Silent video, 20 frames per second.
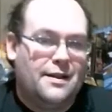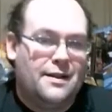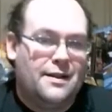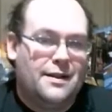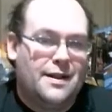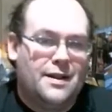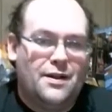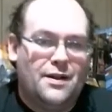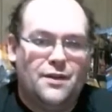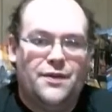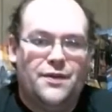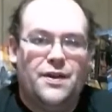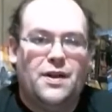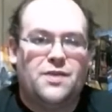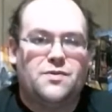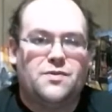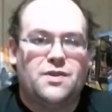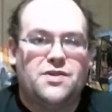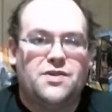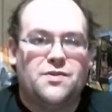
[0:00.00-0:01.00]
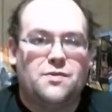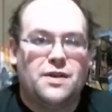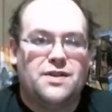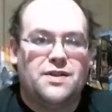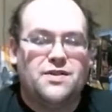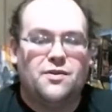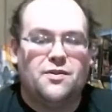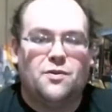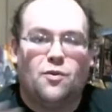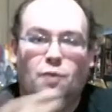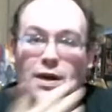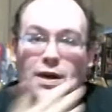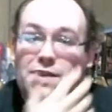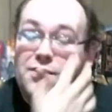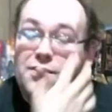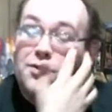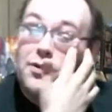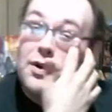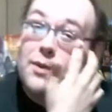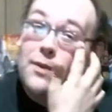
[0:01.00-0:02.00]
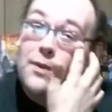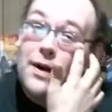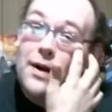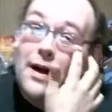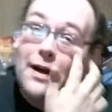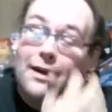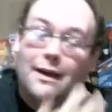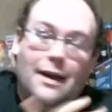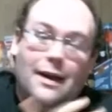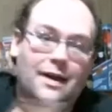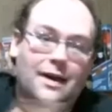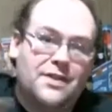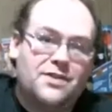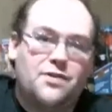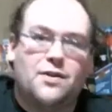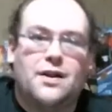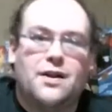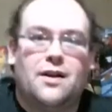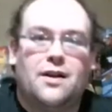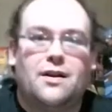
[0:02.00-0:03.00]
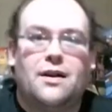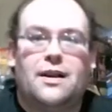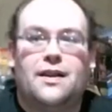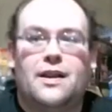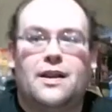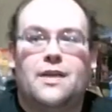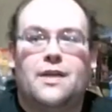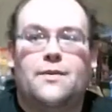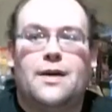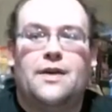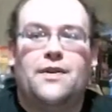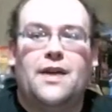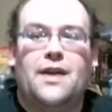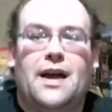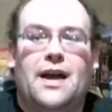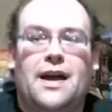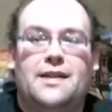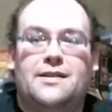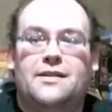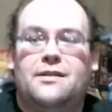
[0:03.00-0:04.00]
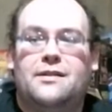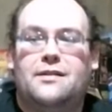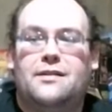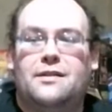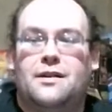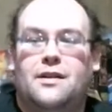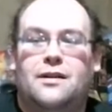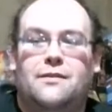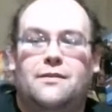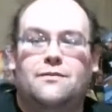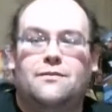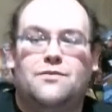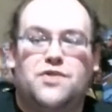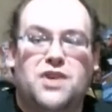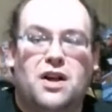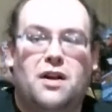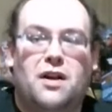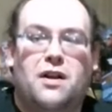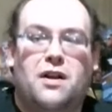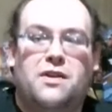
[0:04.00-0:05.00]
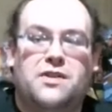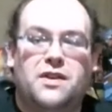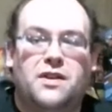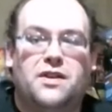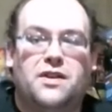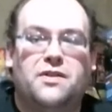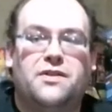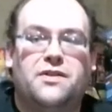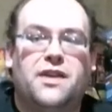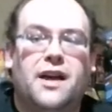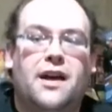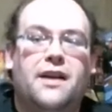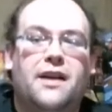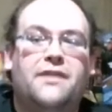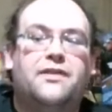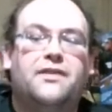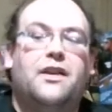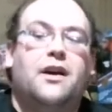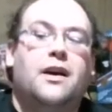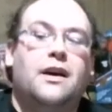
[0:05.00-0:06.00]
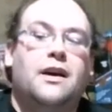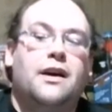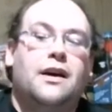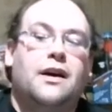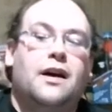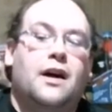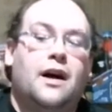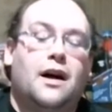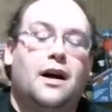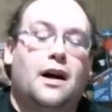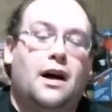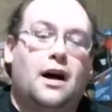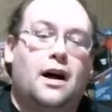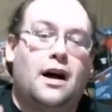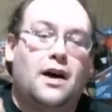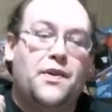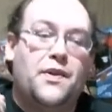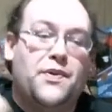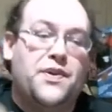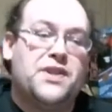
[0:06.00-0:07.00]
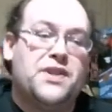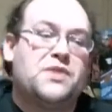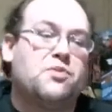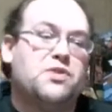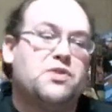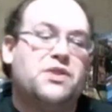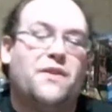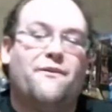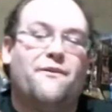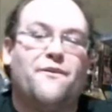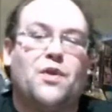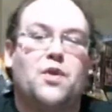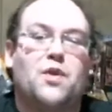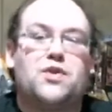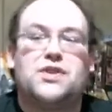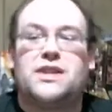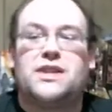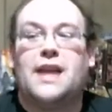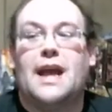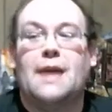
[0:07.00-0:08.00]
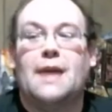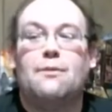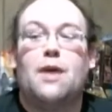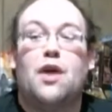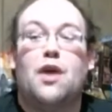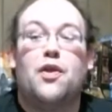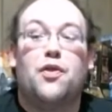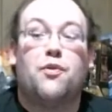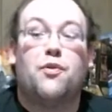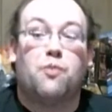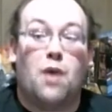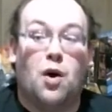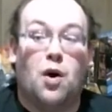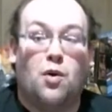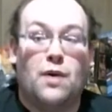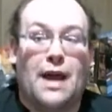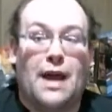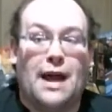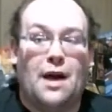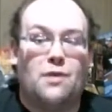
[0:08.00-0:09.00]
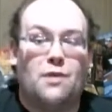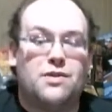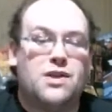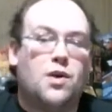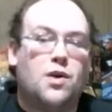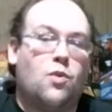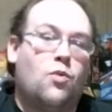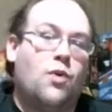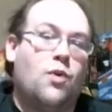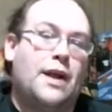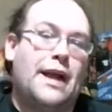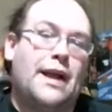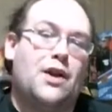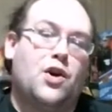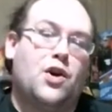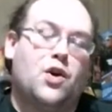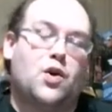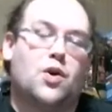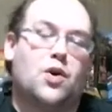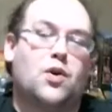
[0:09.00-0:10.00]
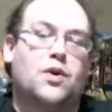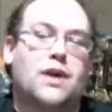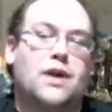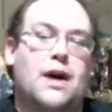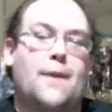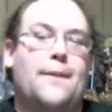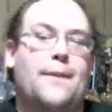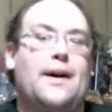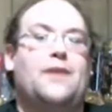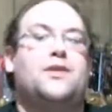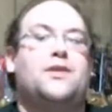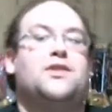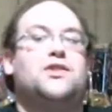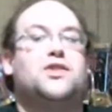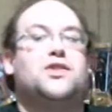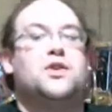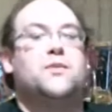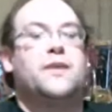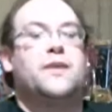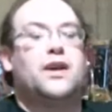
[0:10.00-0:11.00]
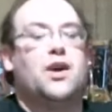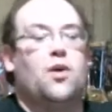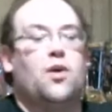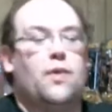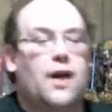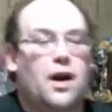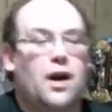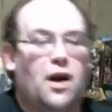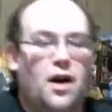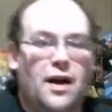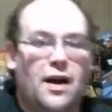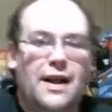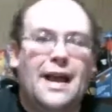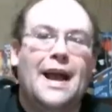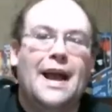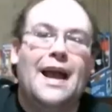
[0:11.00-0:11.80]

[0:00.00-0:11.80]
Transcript: I don't know if you guys watch the Way Too, Way Too Real podcast or hear anything about that. Um, shout out to those guys. Uh, this was the first name thrown out when I'd heard about this tournament going on,